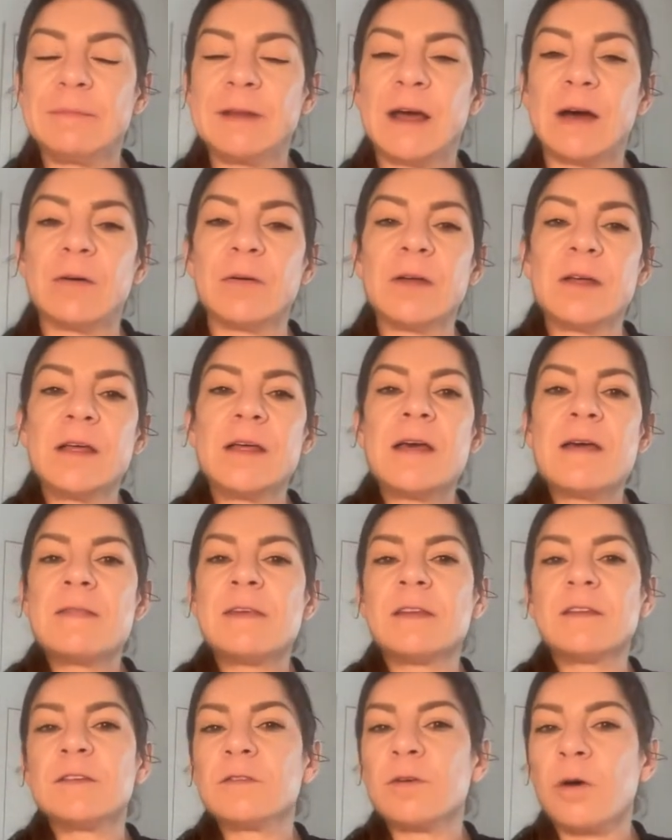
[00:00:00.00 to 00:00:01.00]
Now,
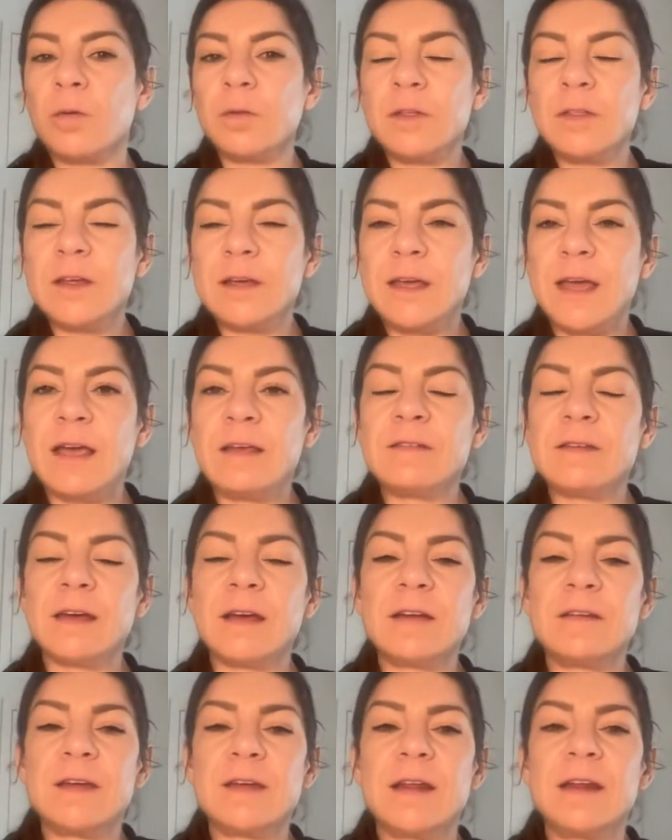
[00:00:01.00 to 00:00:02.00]
this is only the case, like
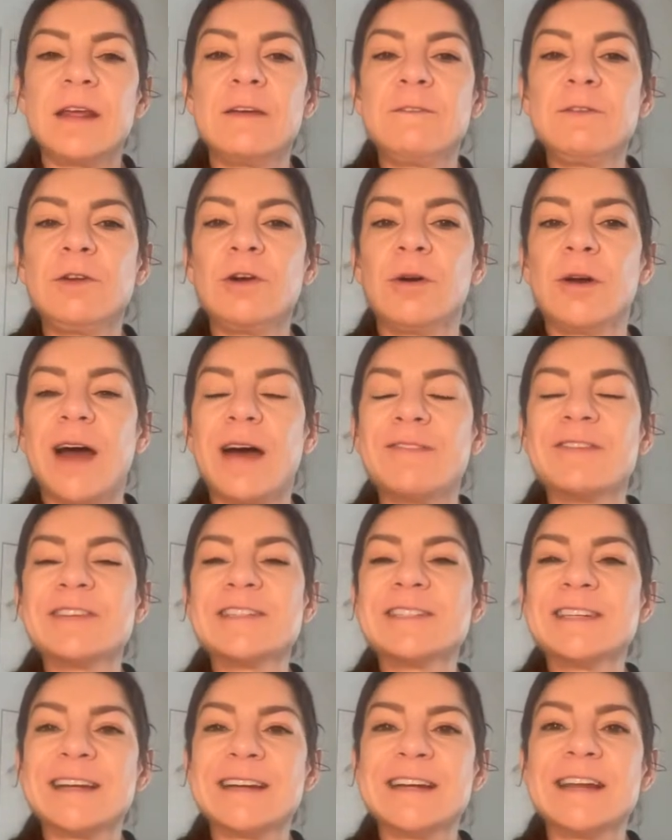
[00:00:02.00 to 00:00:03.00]
I said, if you don't have a
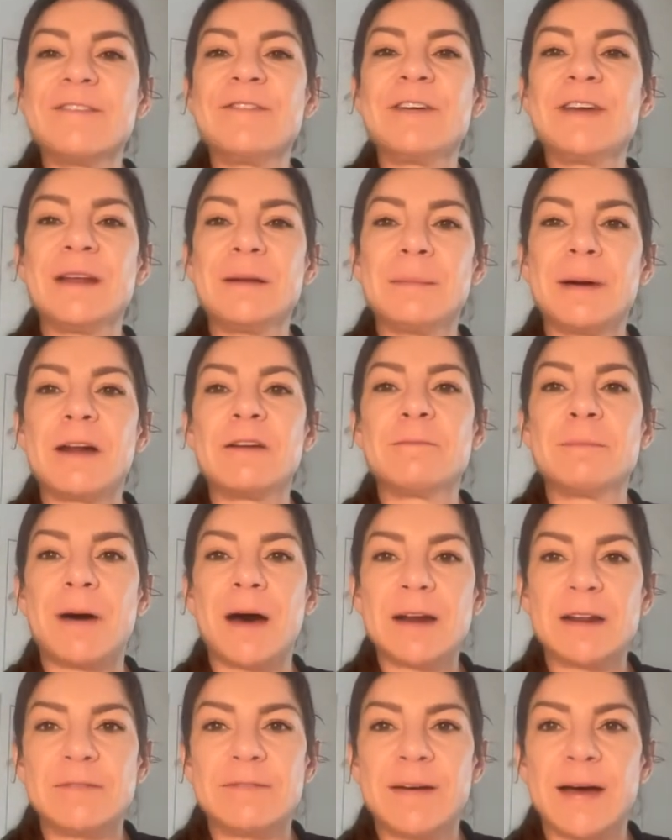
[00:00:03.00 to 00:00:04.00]
significant amount of
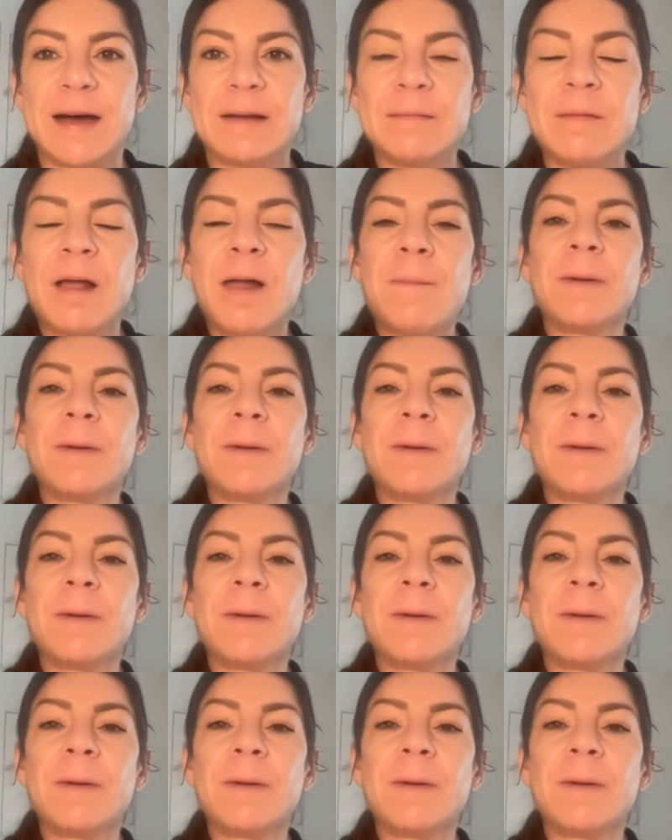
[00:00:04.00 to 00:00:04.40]
body fat.